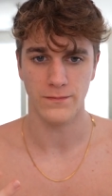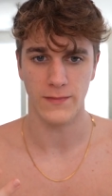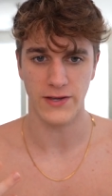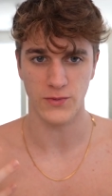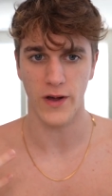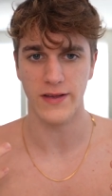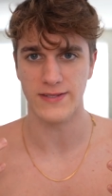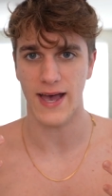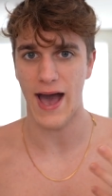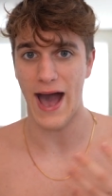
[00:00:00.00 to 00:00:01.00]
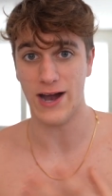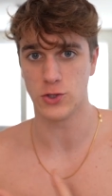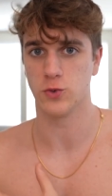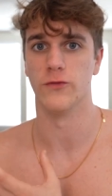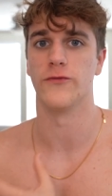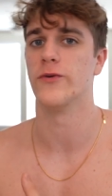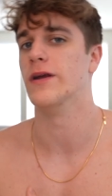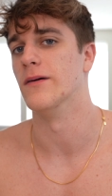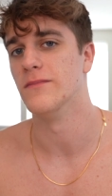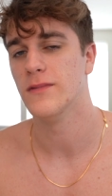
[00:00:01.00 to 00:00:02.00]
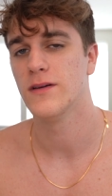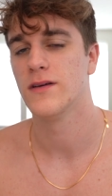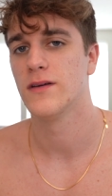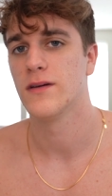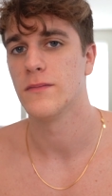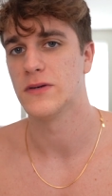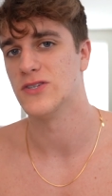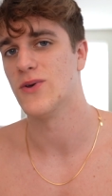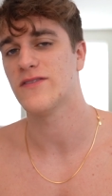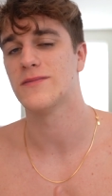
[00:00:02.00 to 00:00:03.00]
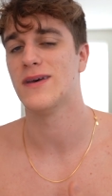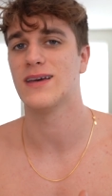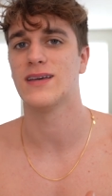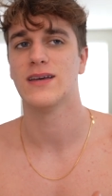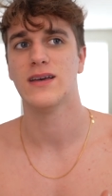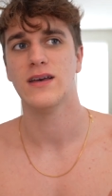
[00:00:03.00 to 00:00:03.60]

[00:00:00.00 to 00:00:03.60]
as well as actual freedom. Because you have to make,